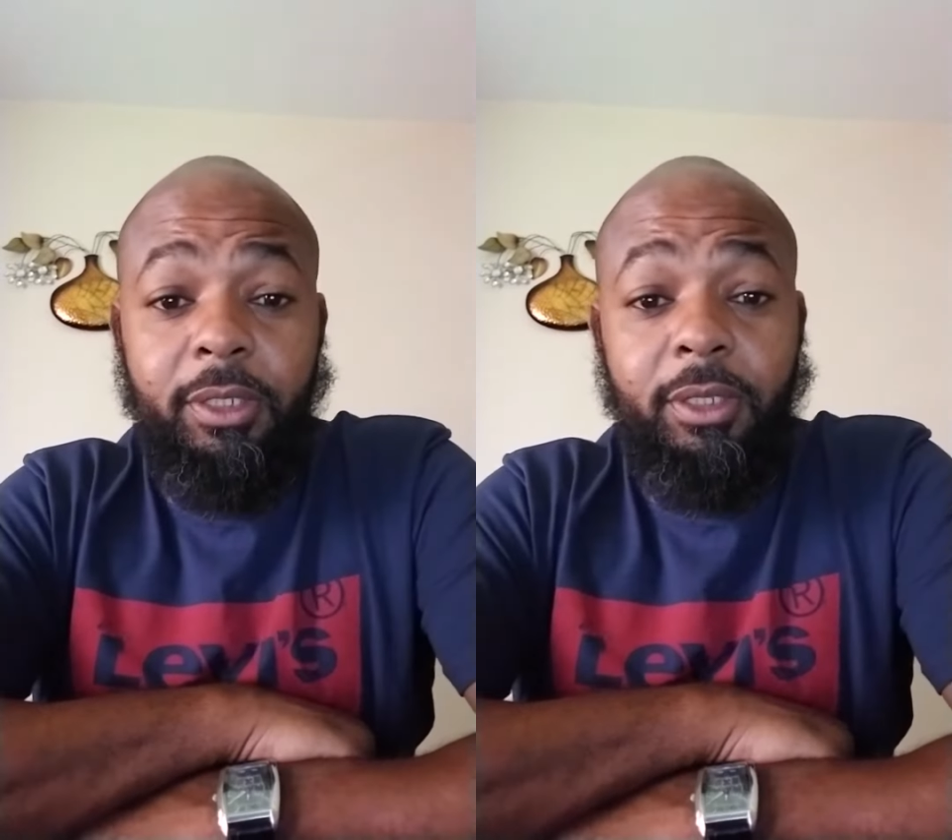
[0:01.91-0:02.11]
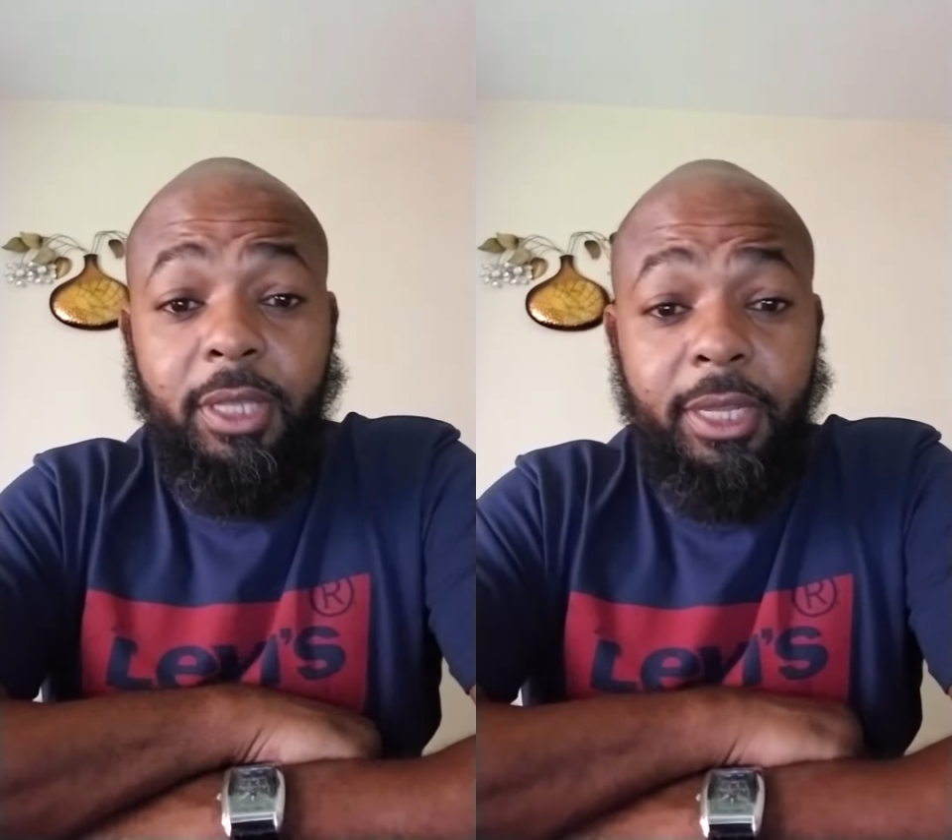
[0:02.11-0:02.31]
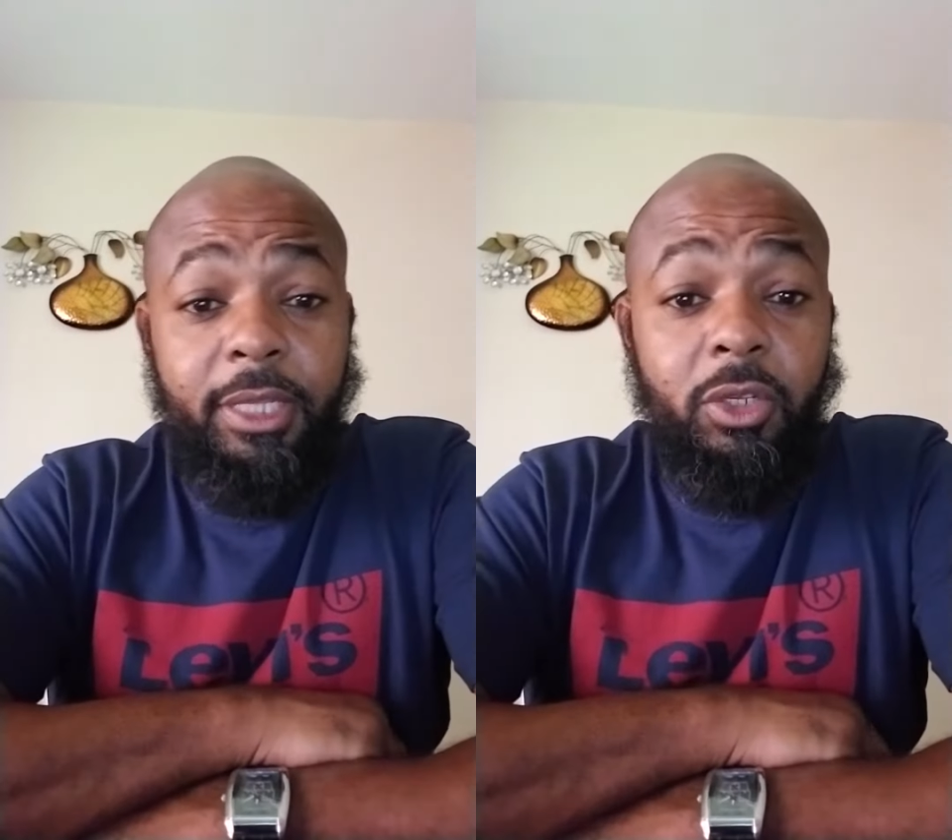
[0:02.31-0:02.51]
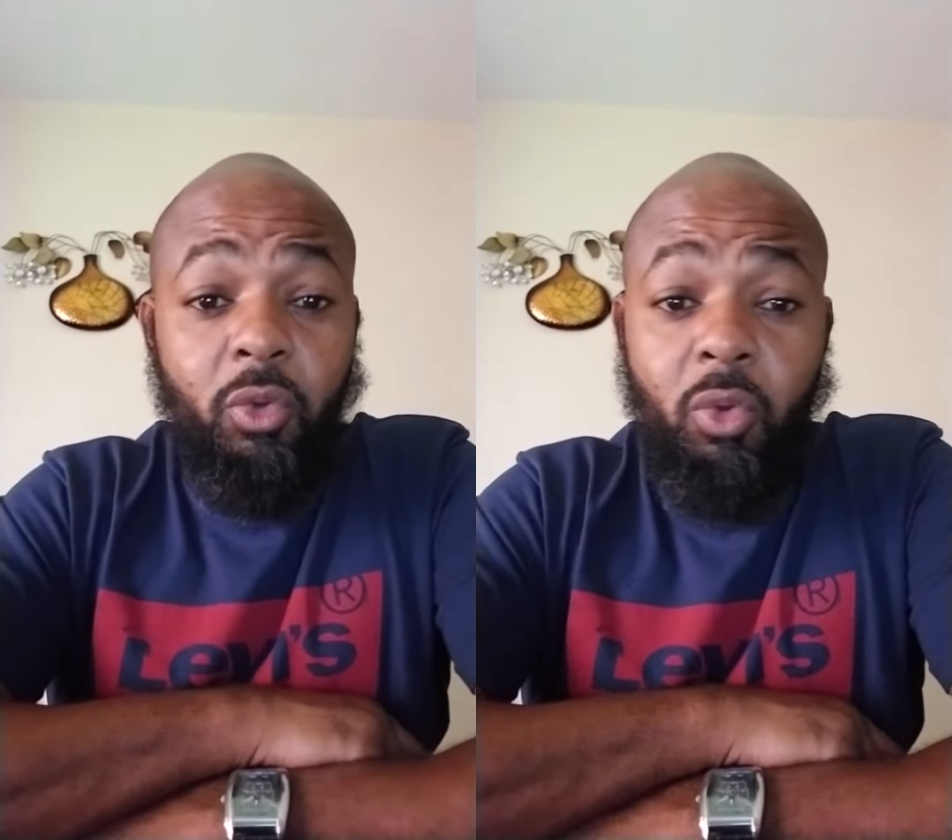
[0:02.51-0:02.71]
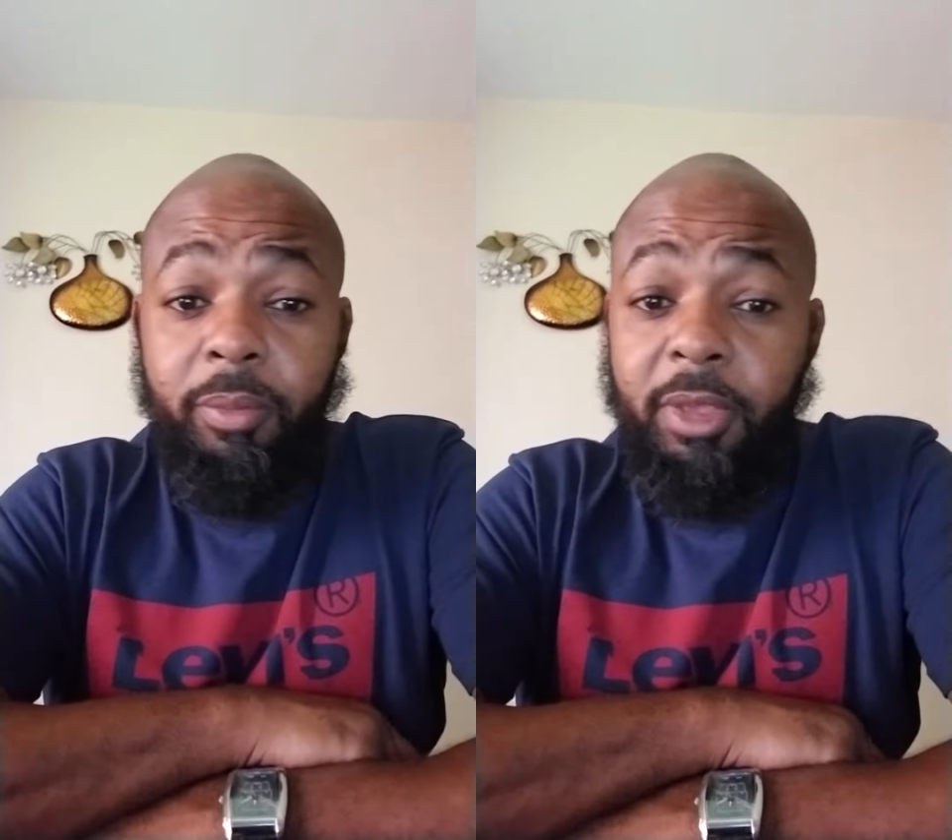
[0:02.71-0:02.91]
is the day that the
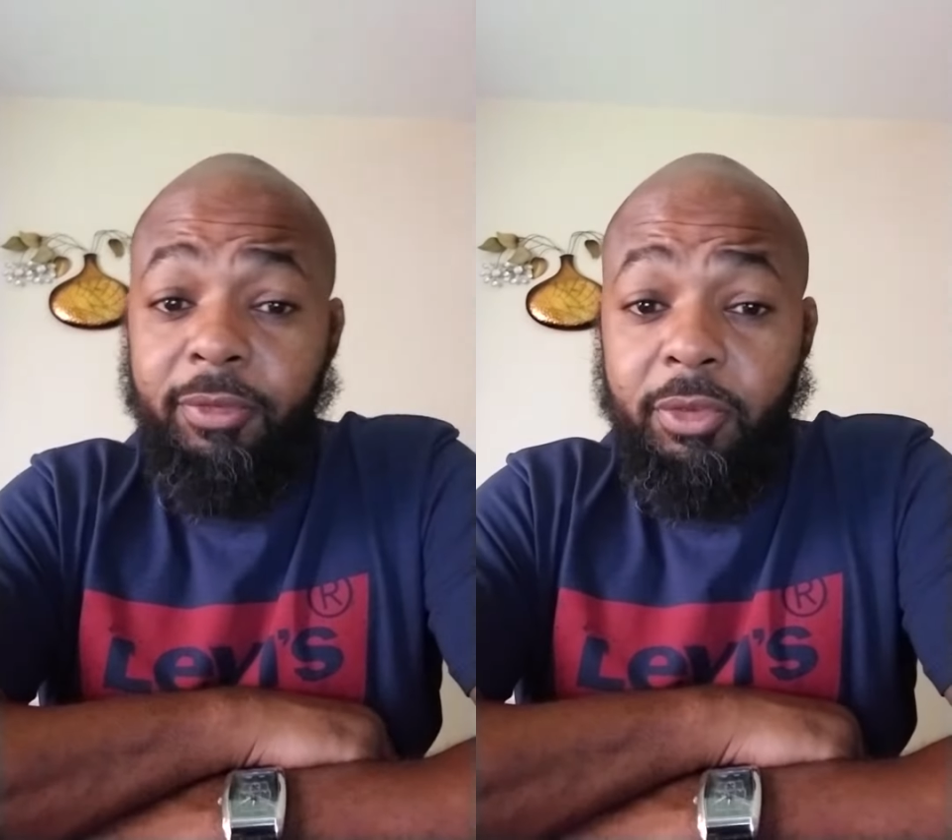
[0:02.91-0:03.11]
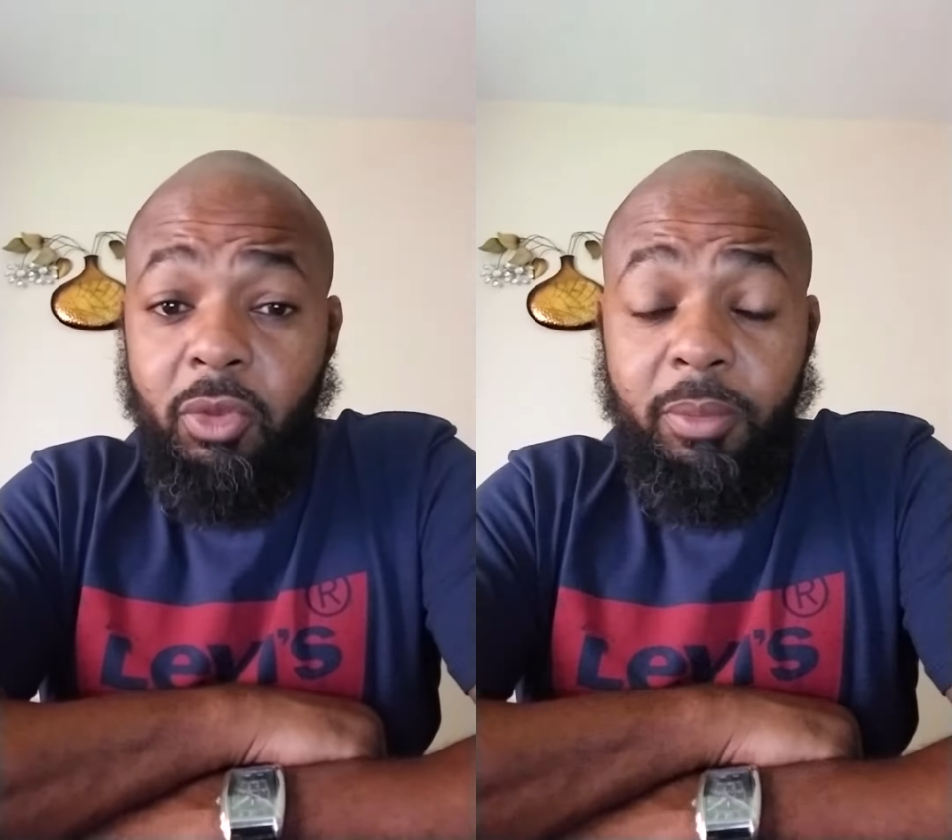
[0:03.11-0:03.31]
Lord made for you,